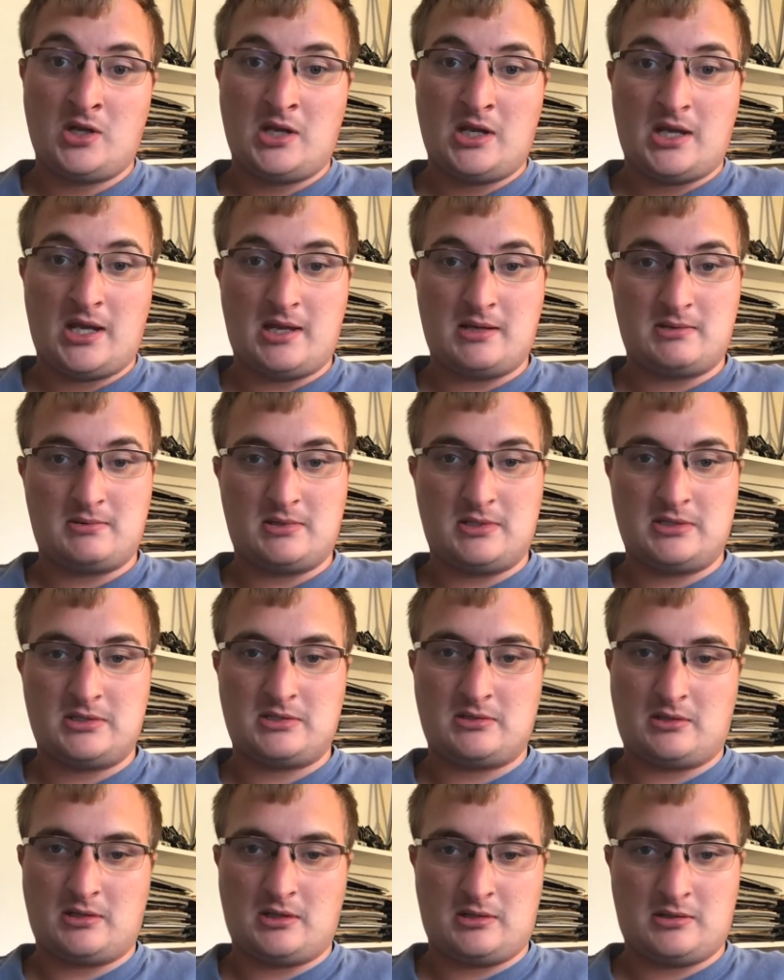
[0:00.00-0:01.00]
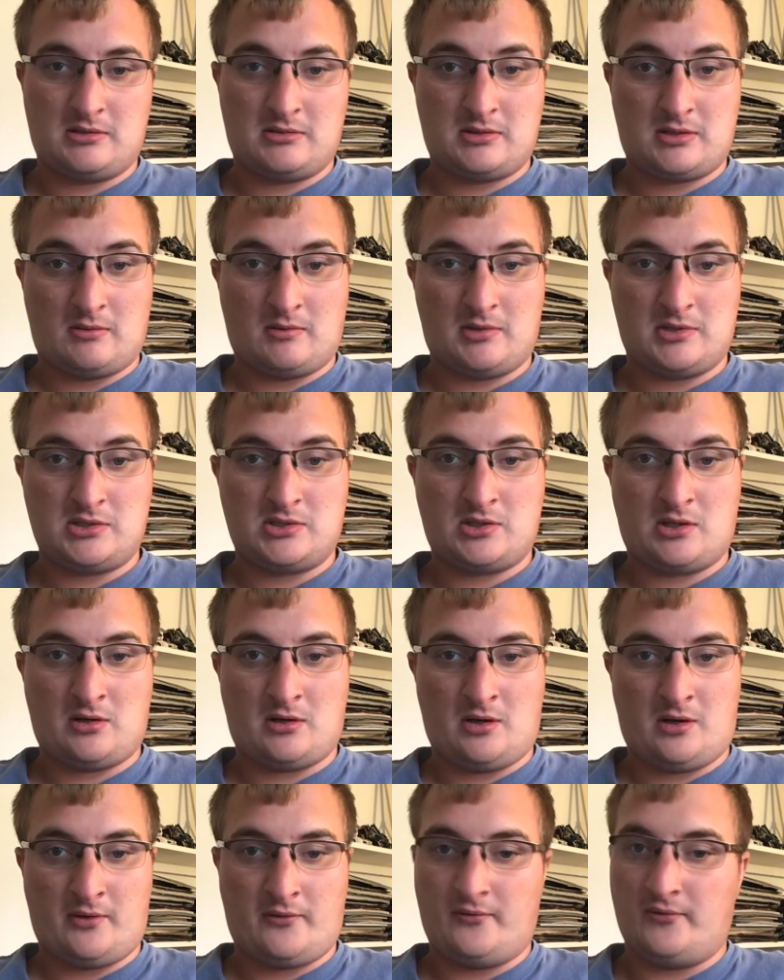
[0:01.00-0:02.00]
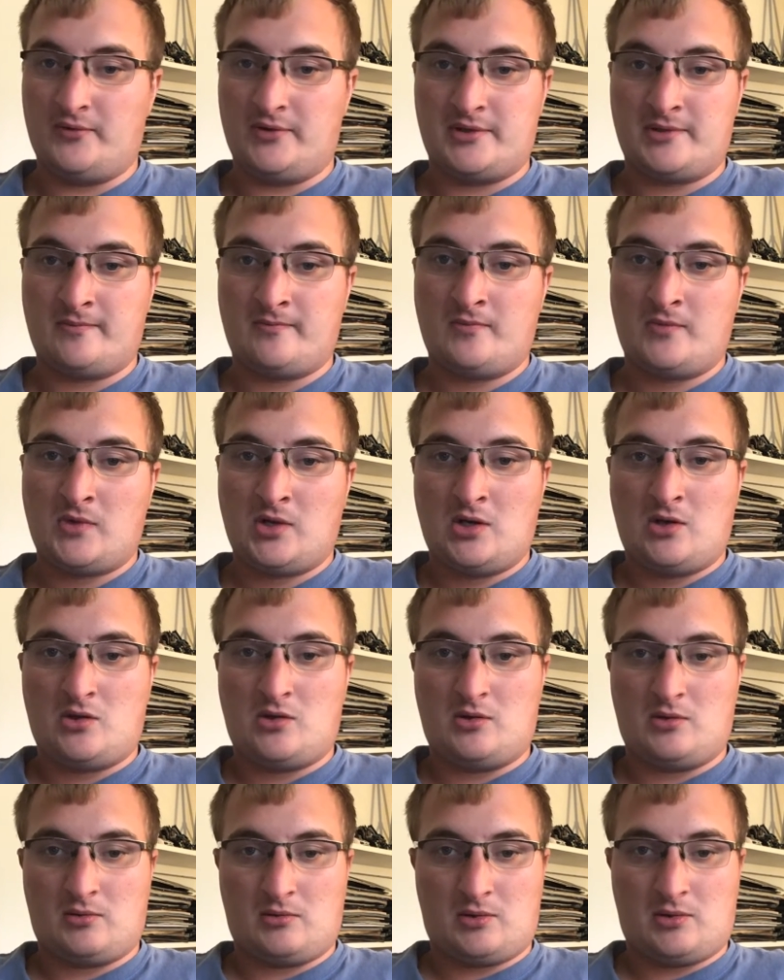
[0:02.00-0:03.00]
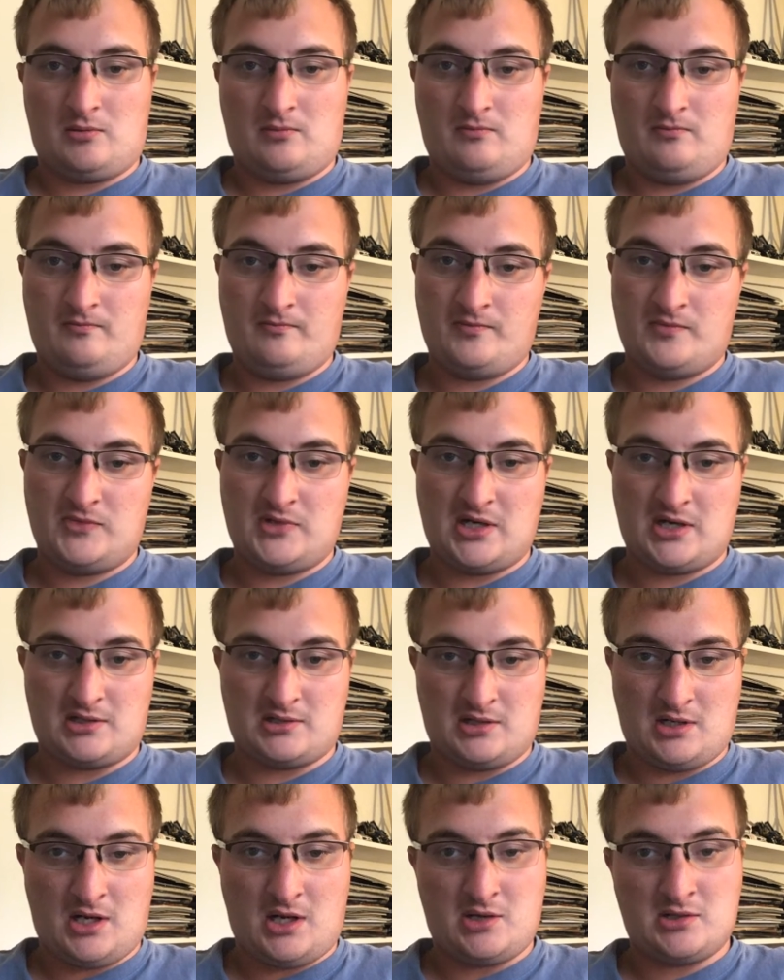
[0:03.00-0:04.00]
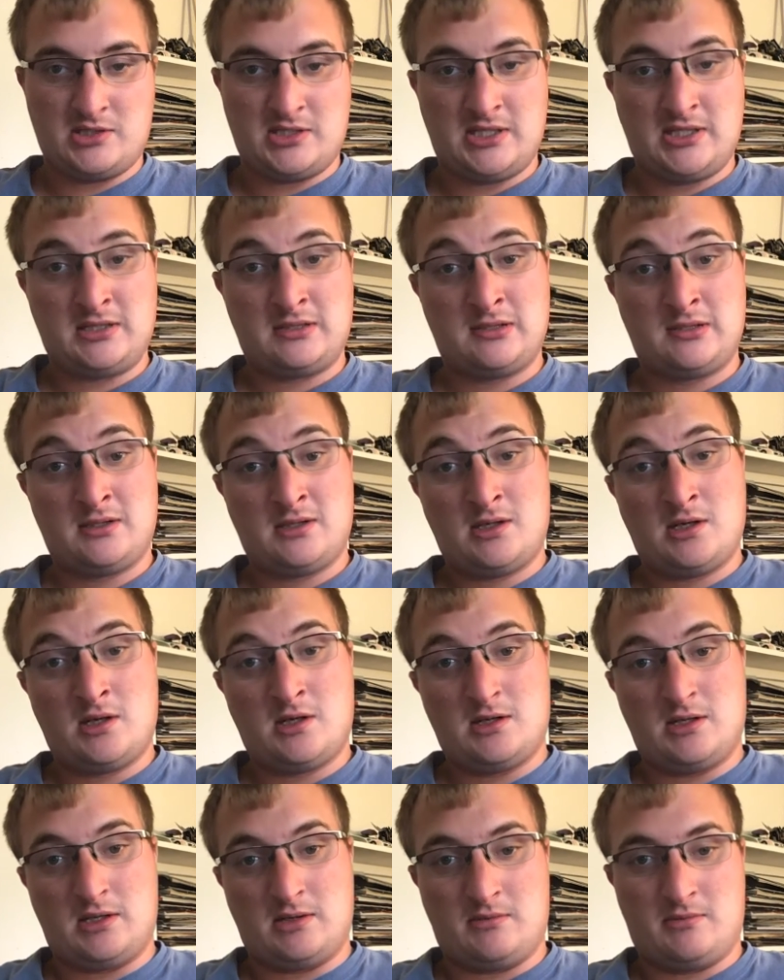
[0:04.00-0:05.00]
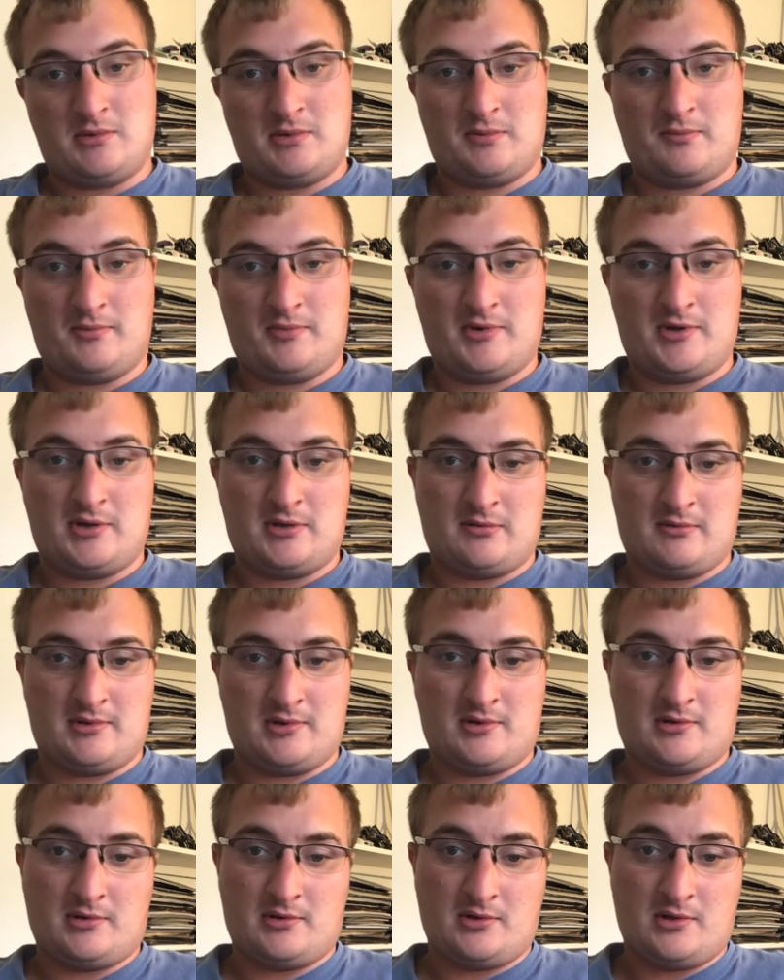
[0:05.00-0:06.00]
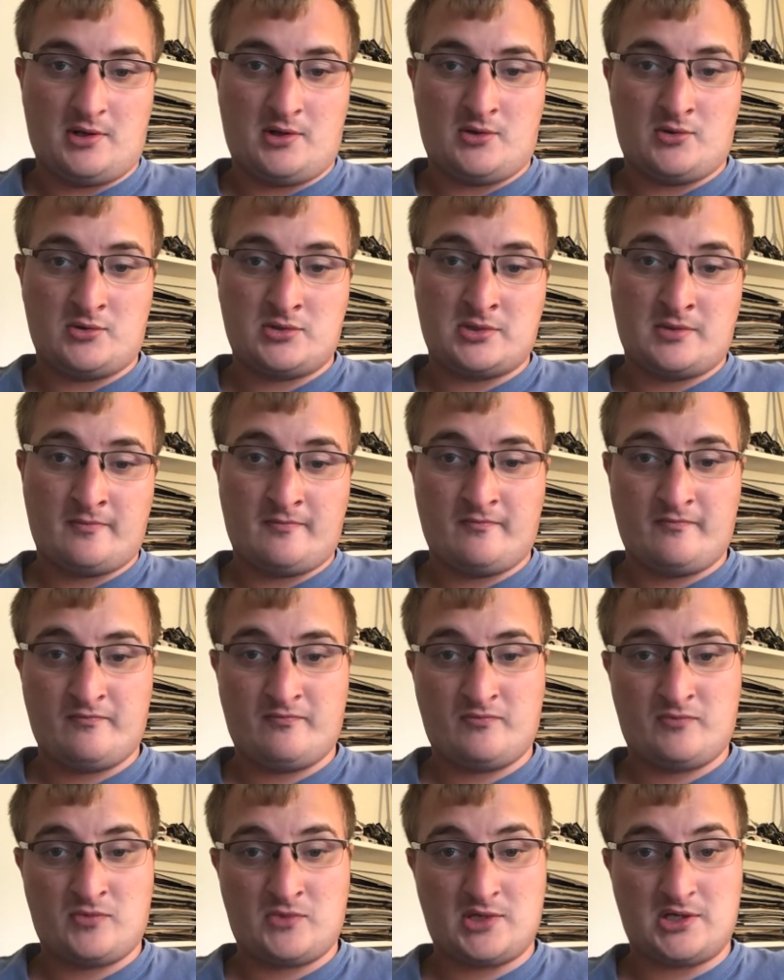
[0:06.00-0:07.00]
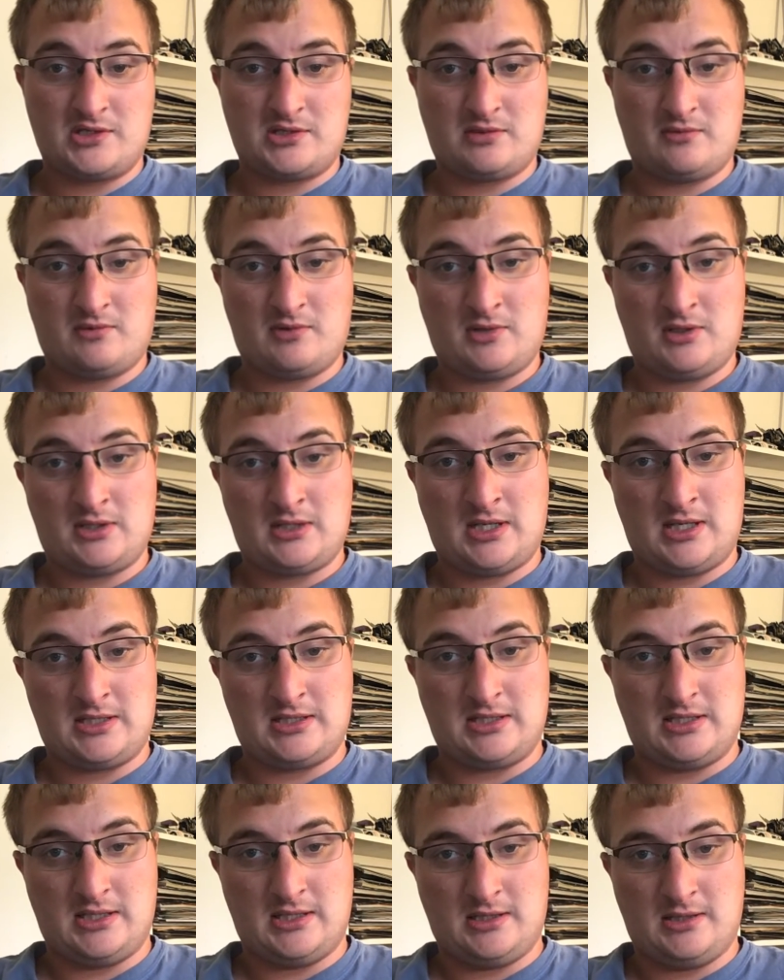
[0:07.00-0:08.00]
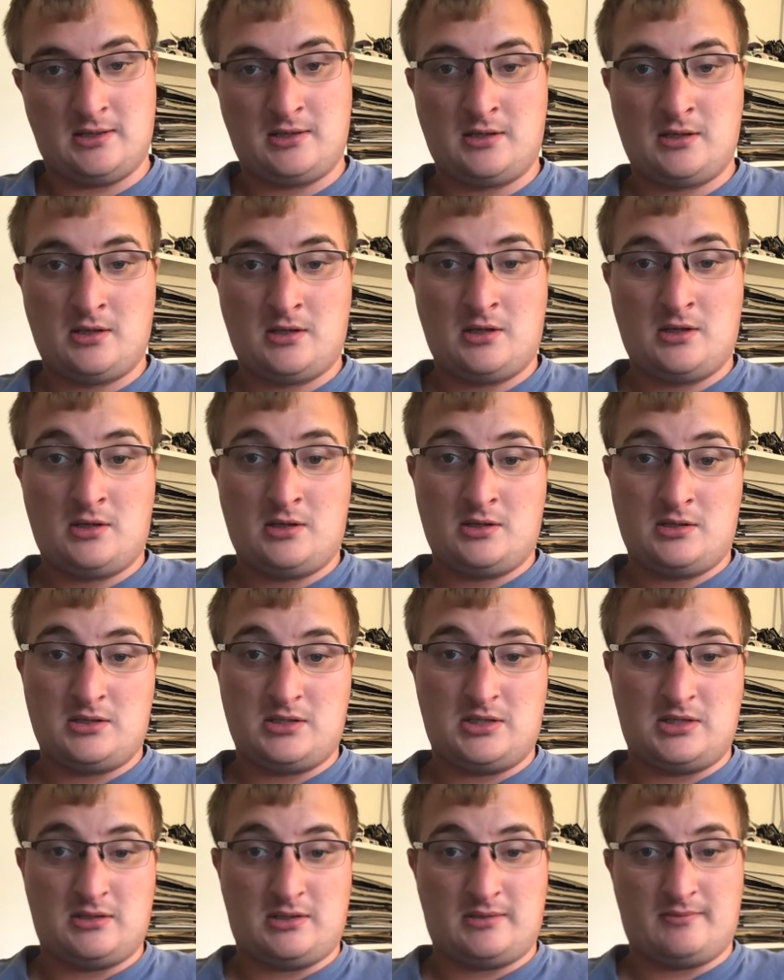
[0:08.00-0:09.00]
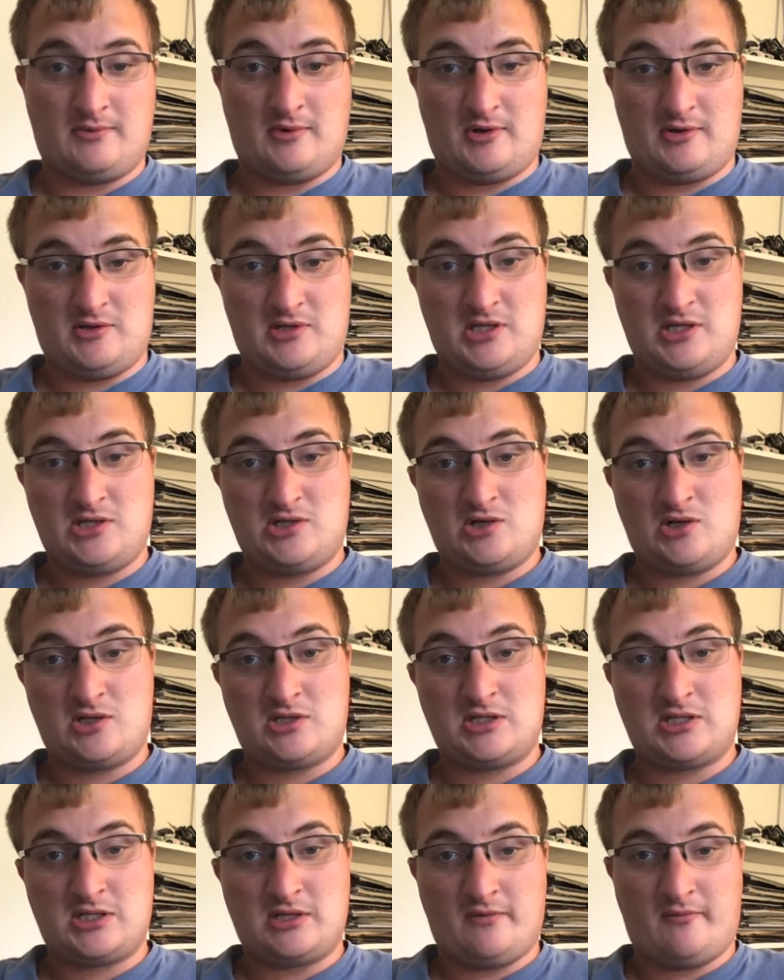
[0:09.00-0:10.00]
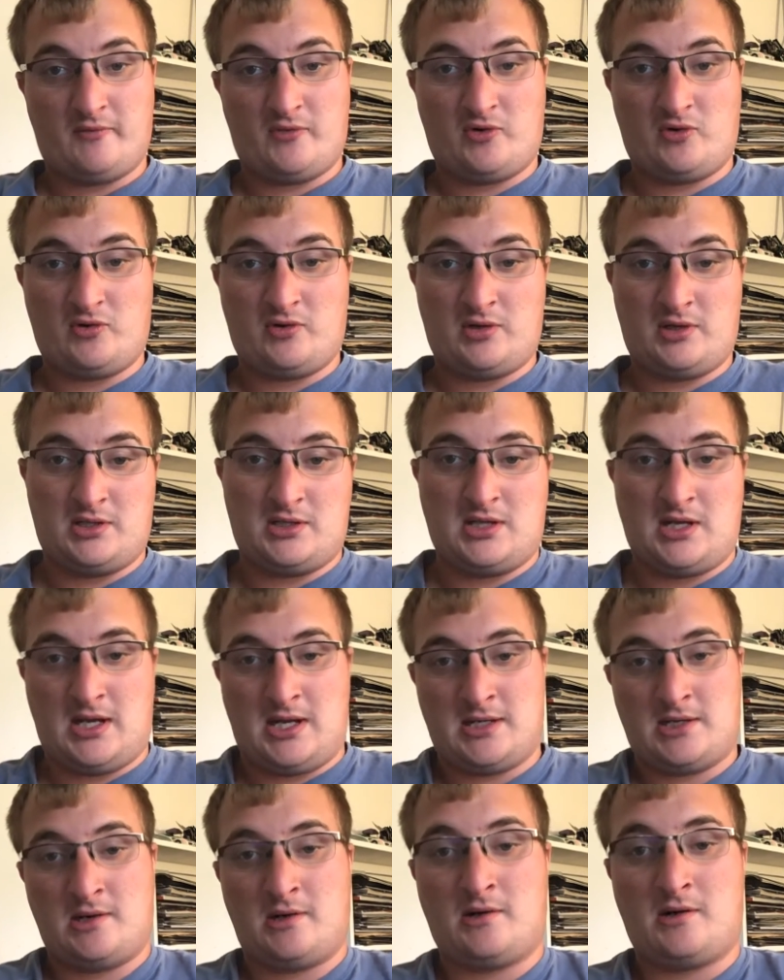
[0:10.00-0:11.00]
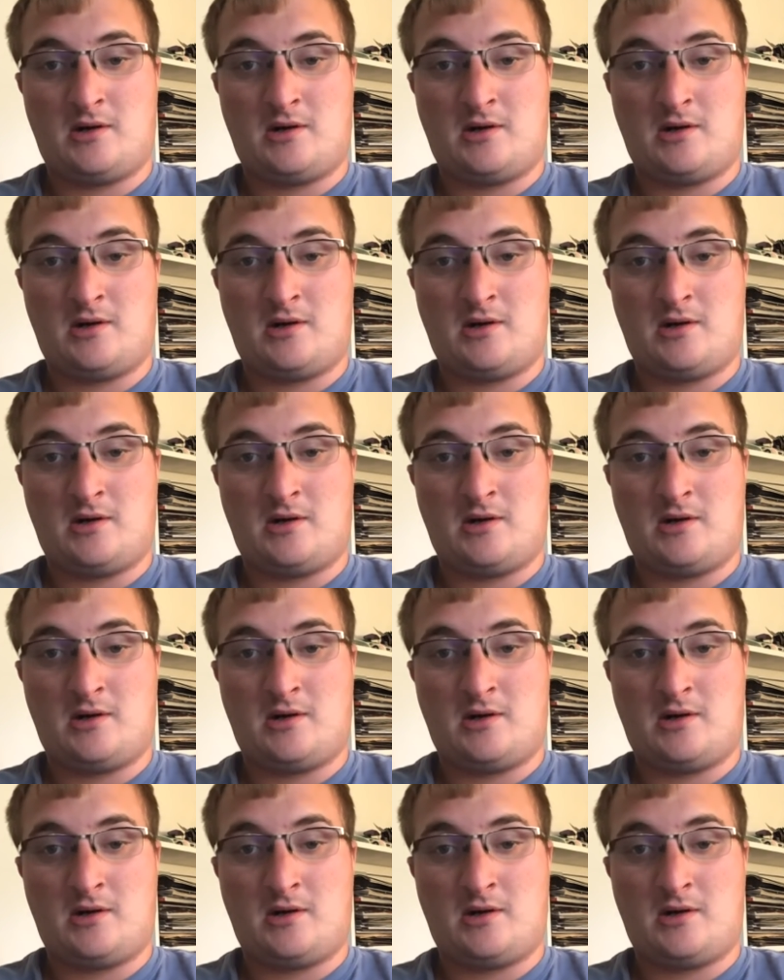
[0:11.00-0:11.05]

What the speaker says: And this is gonna, I'm gonna start off with the technology, then we clothes and something like that, then t-shirts, something like that.